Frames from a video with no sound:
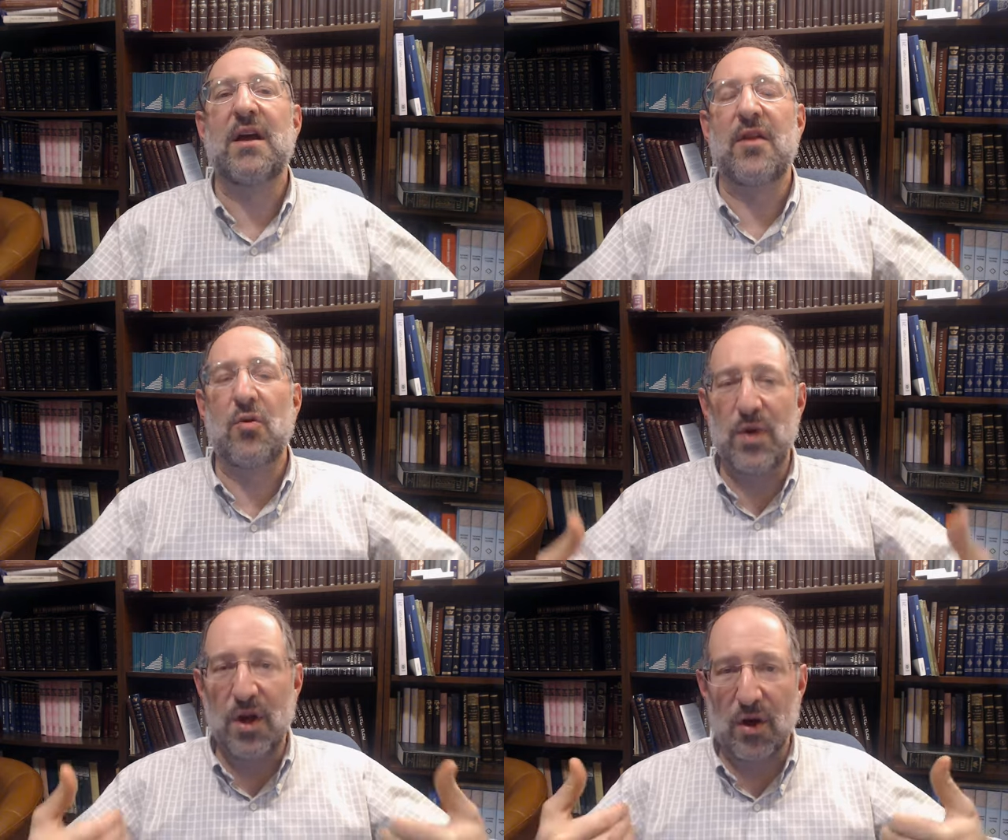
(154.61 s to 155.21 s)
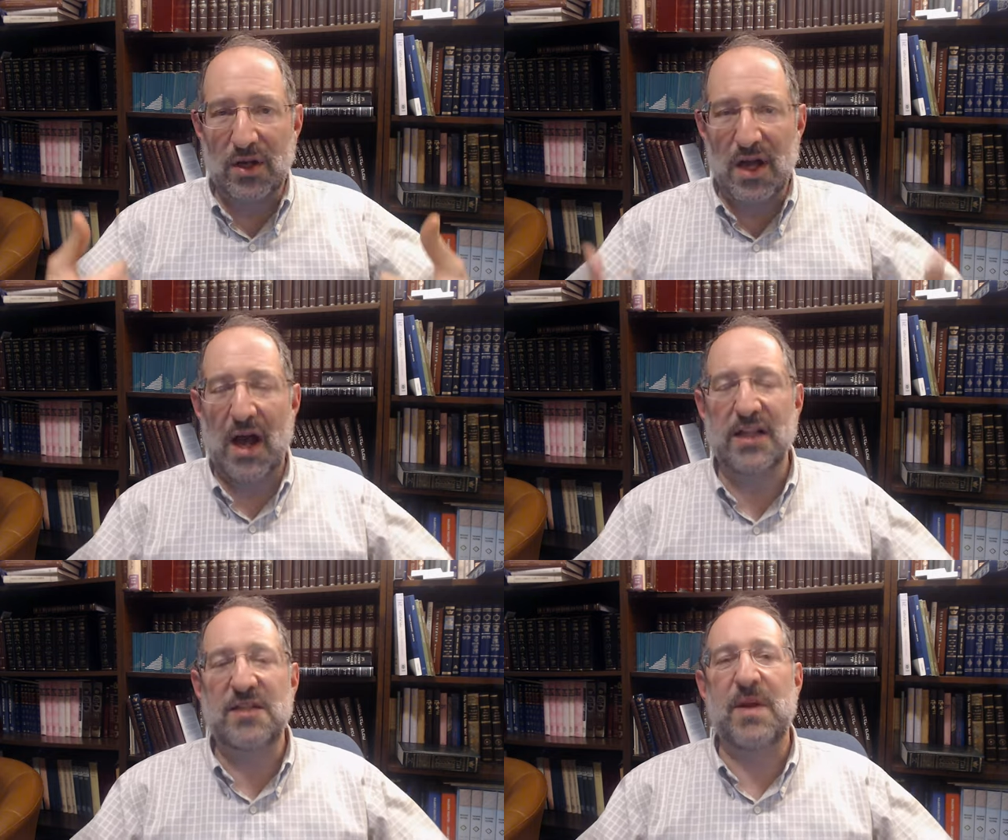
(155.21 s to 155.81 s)
that we are
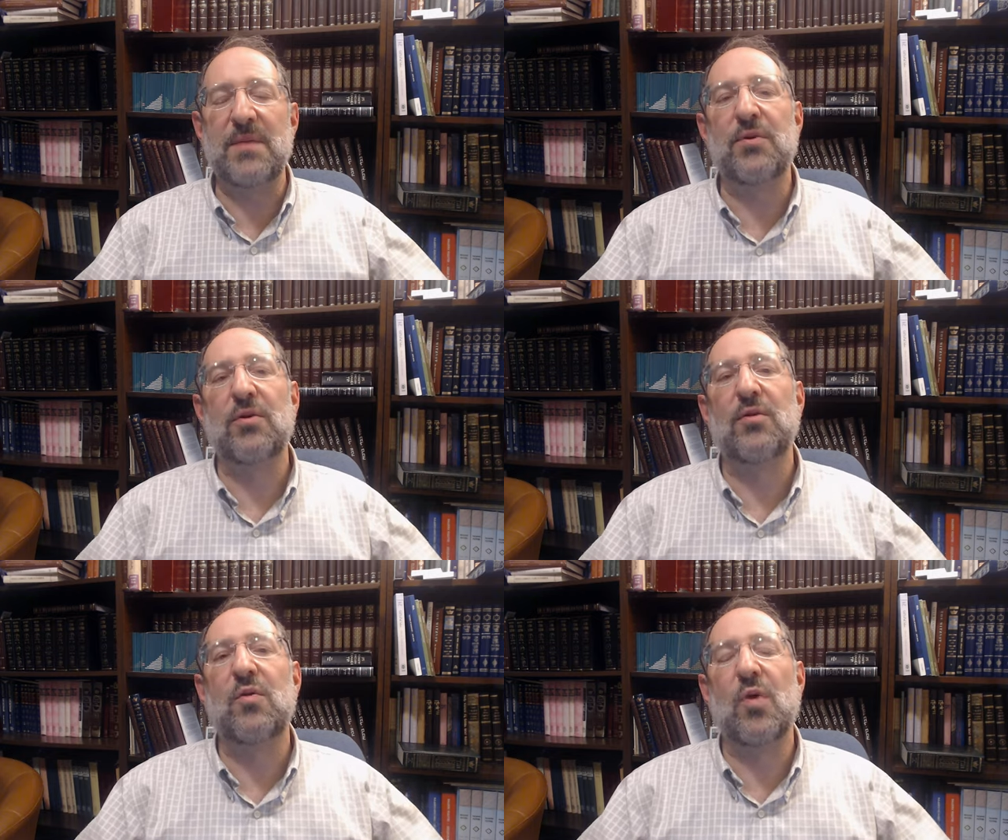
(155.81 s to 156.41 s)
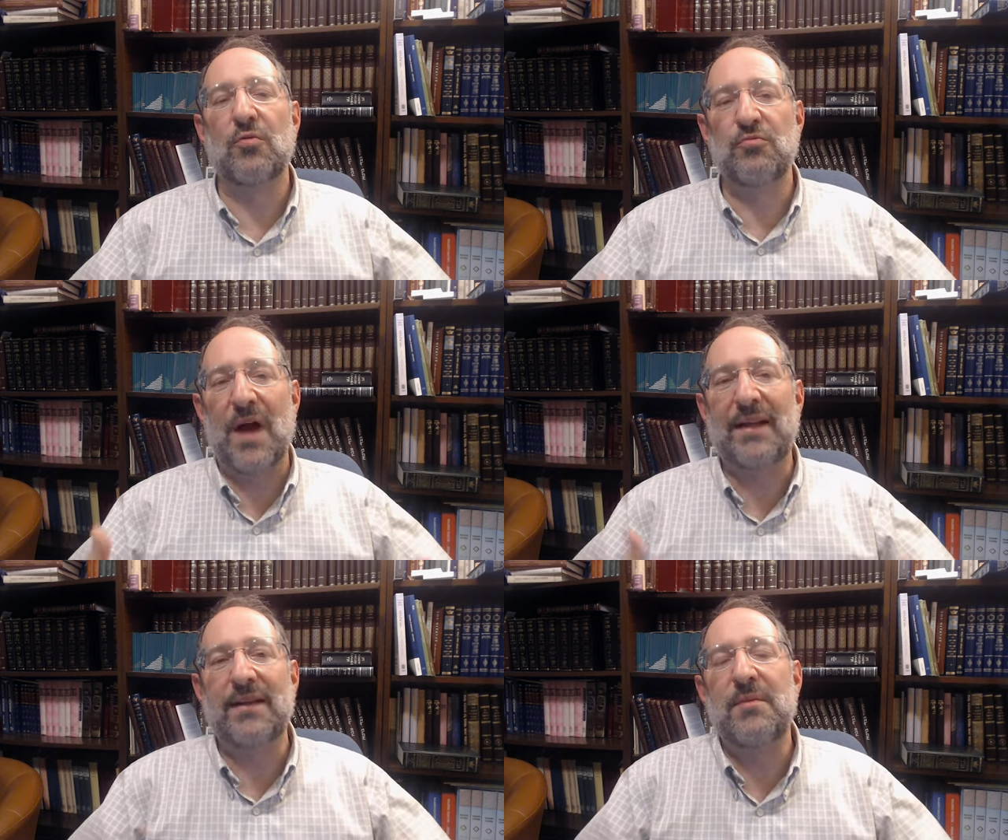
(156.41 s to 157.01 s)
God's people who are
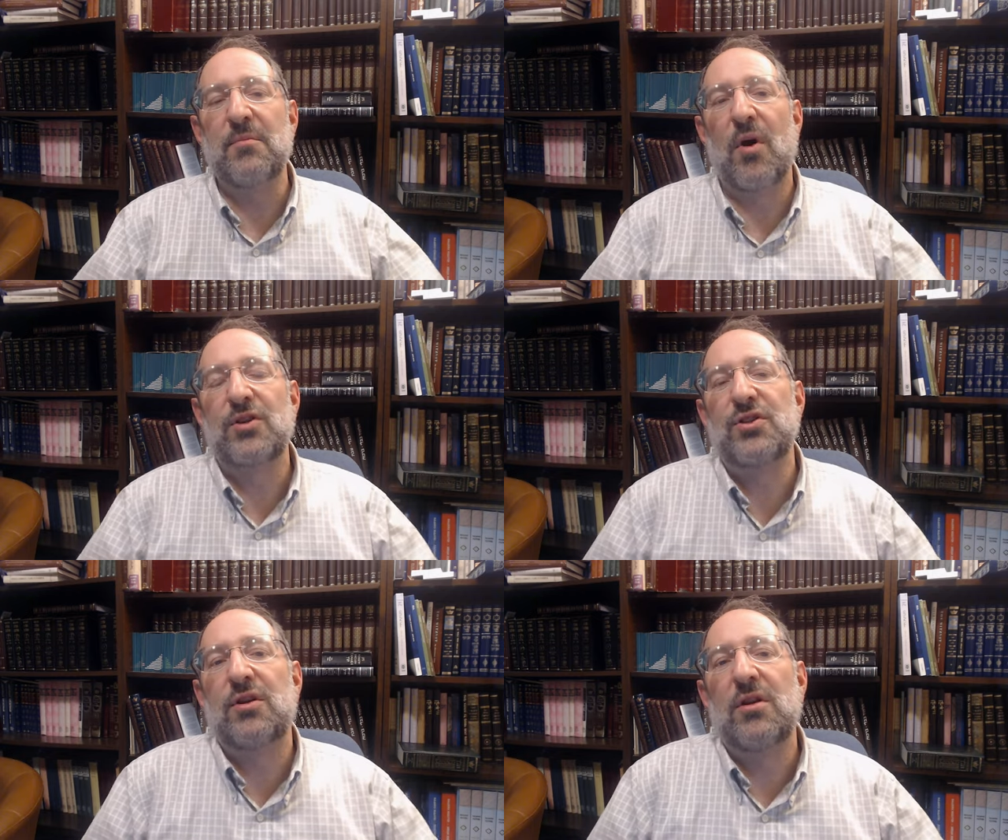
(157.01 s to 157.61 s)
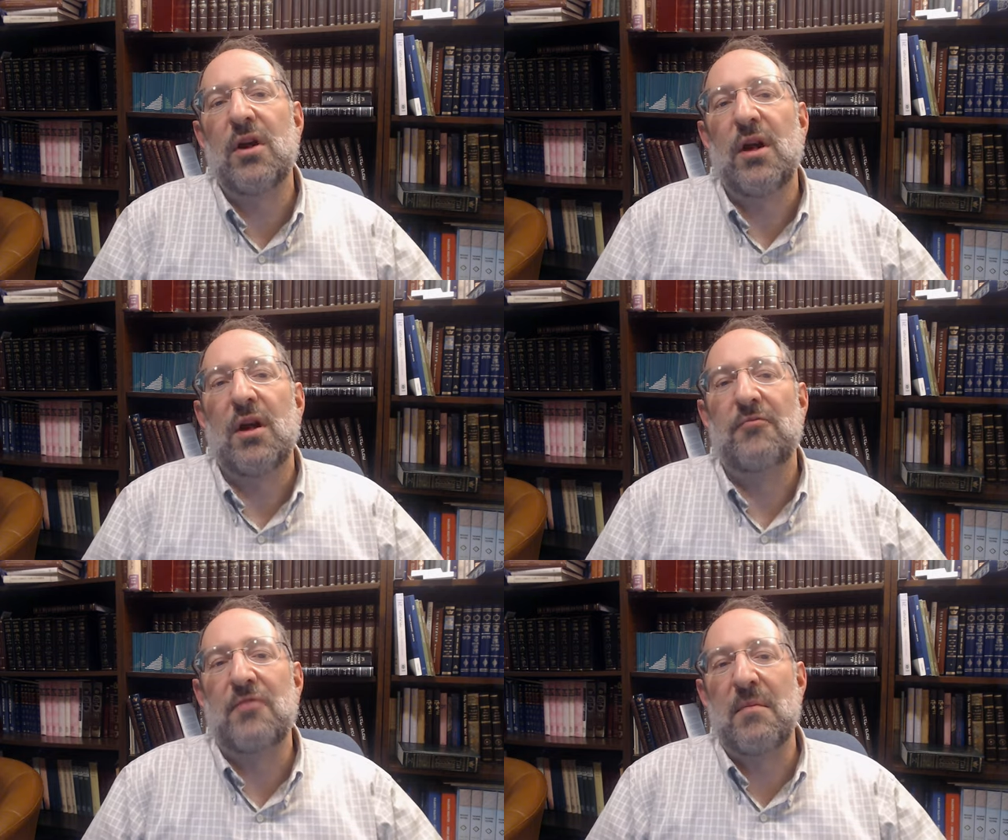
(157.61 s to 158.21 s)
rightly marching
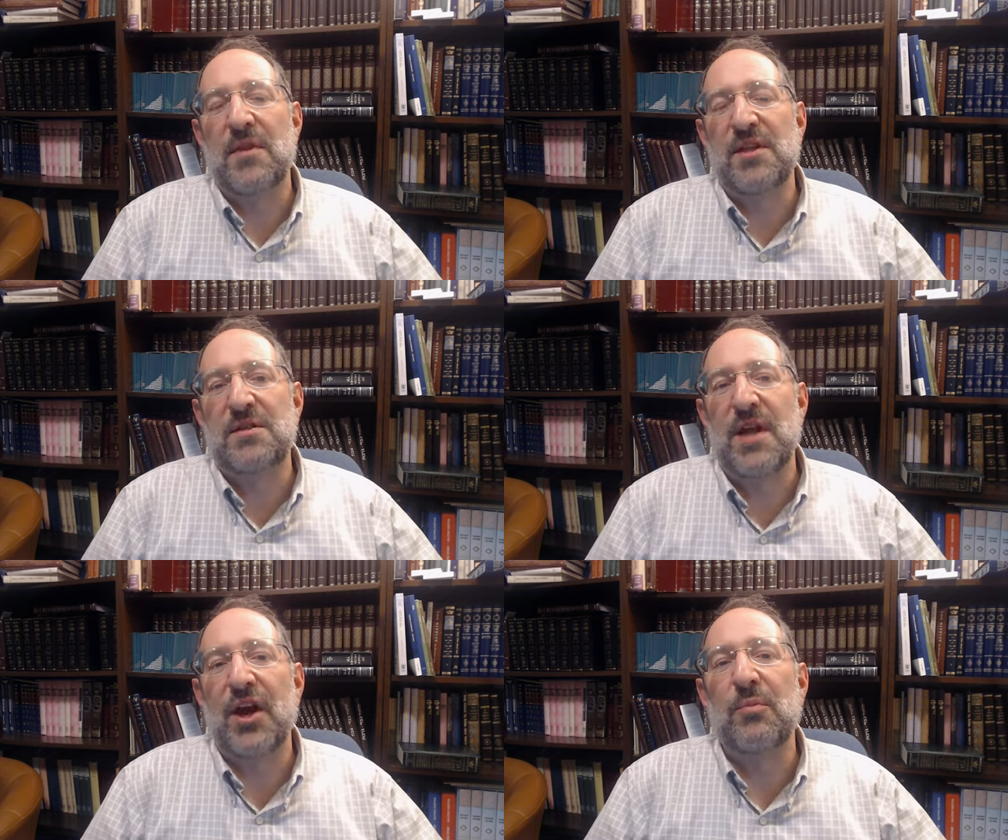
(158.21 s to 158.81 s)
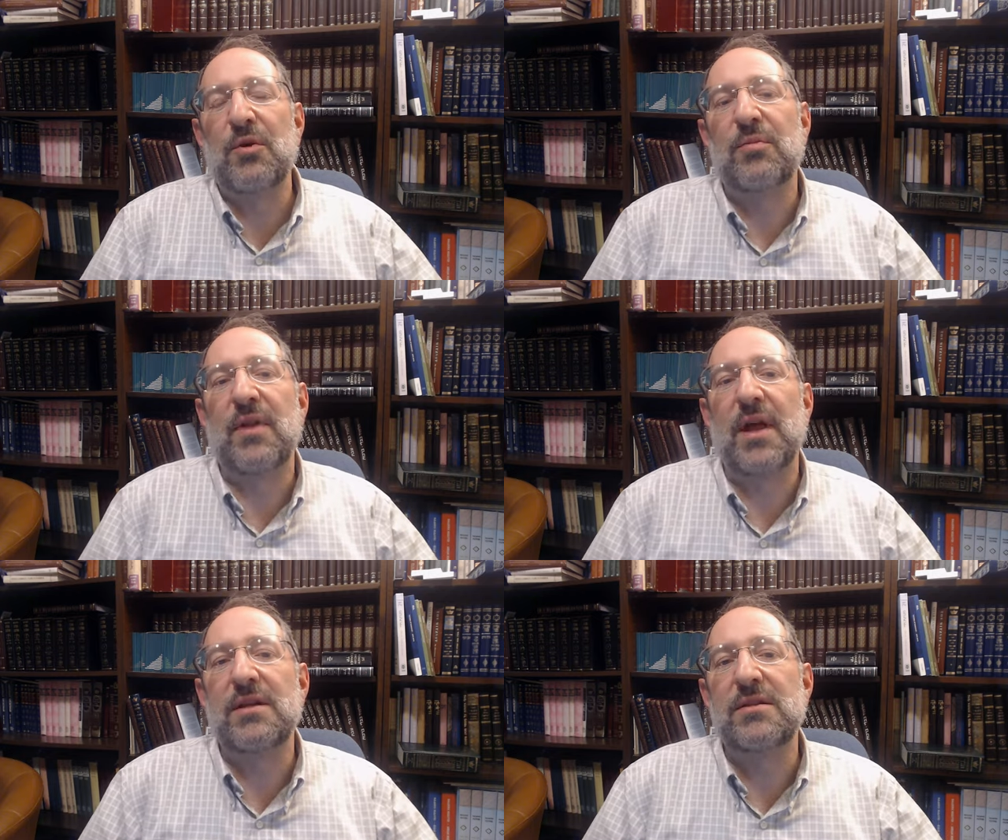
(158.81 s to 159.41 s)
from this terrible
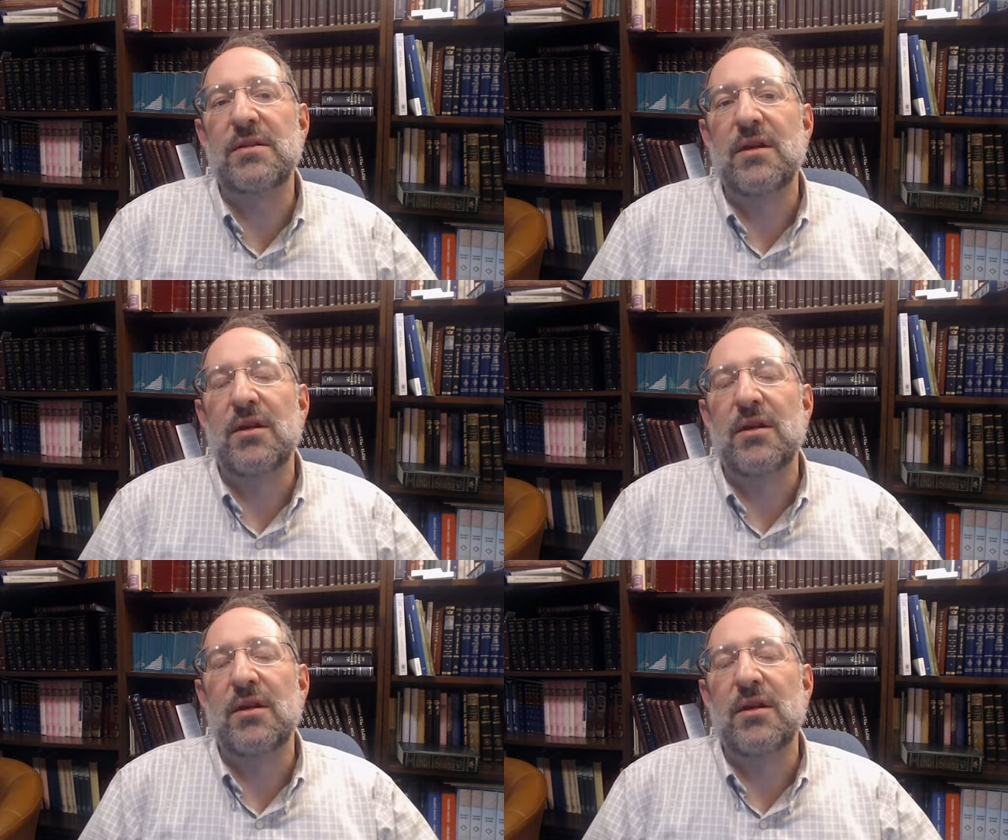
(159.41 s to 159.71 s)
place